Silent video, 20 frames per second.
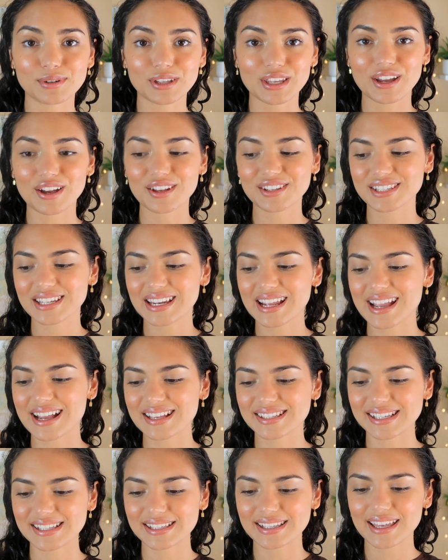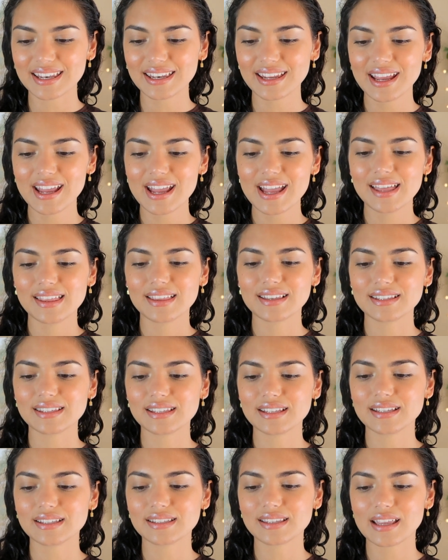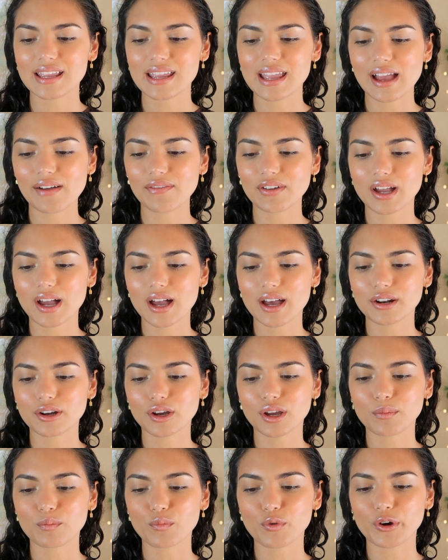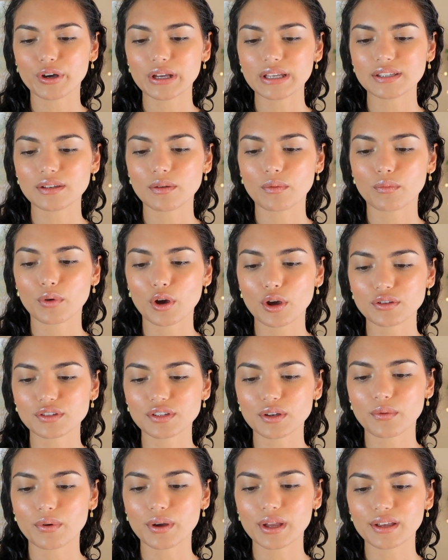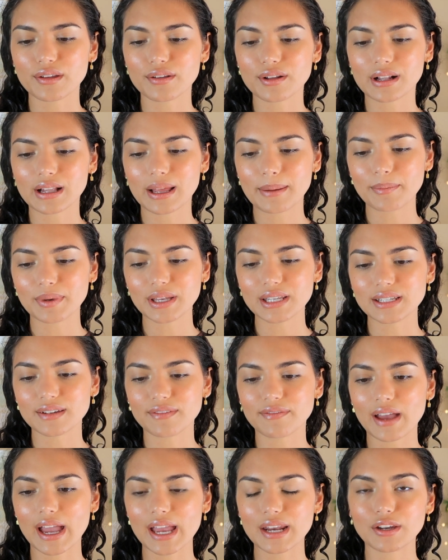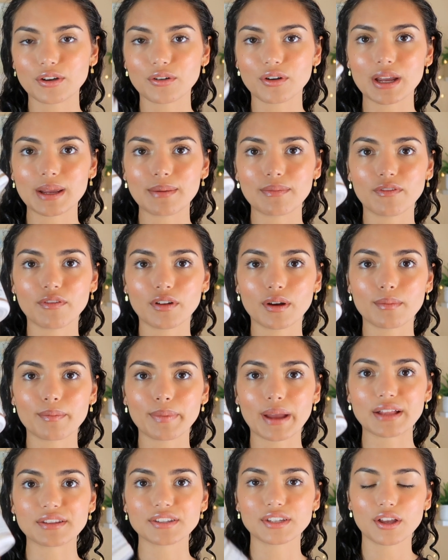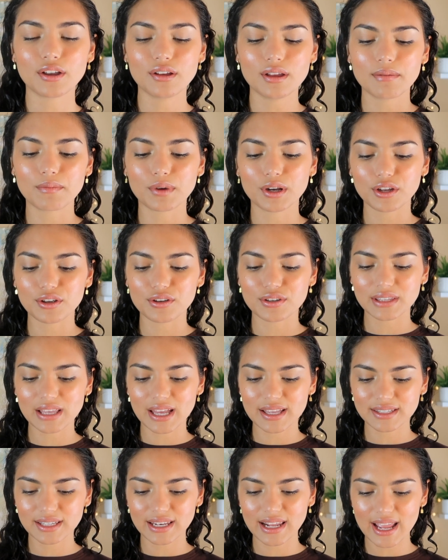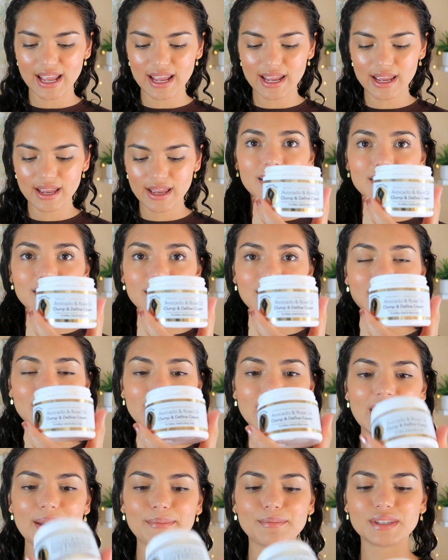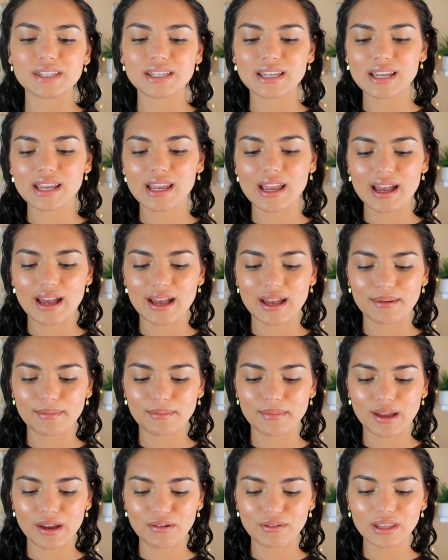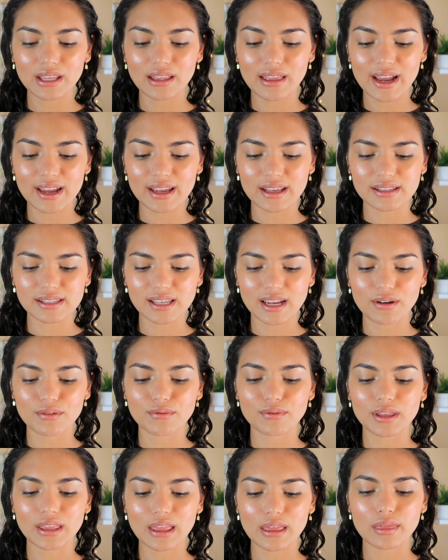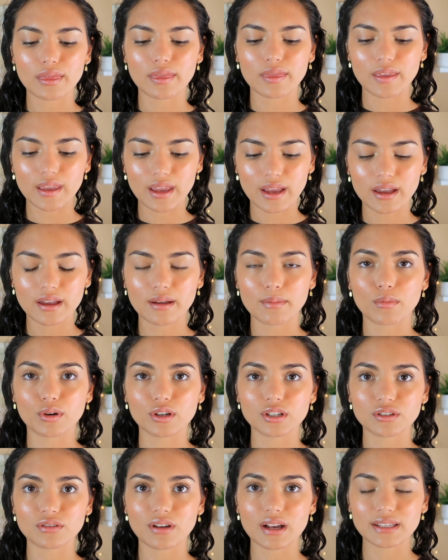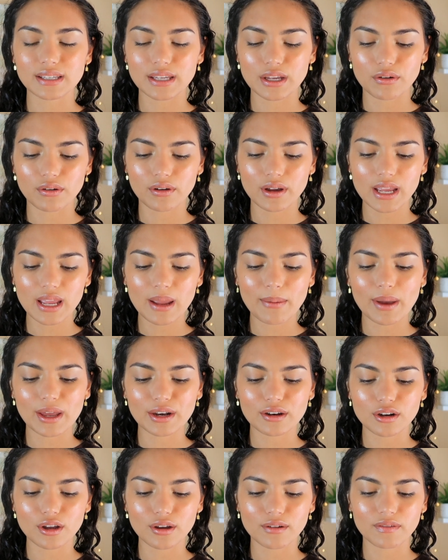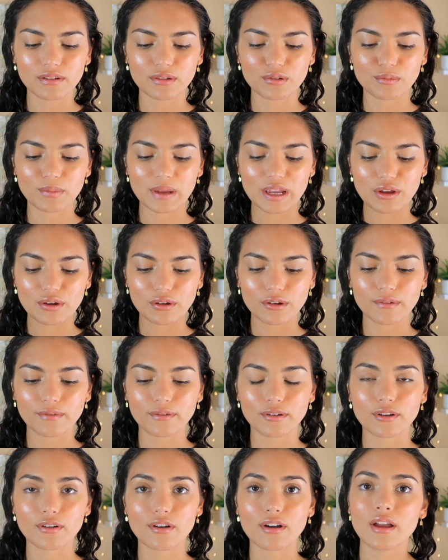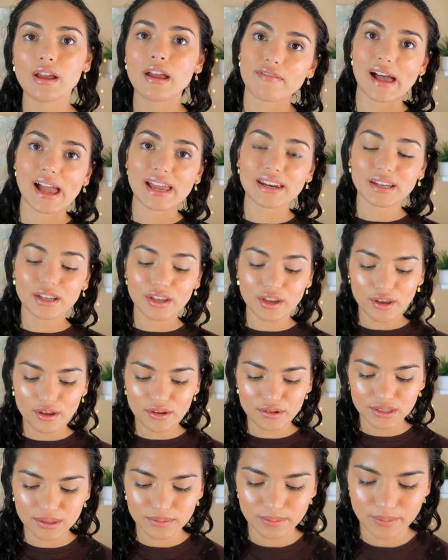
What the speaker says: really hot today, as I said. This is the avocado and rose oil clump and define cream from Bounce Curl. I'm going to use that today. It's nearly empty. I really like it. It's like a really thick moisturizing cream. I don't know if it would be good for finer curls,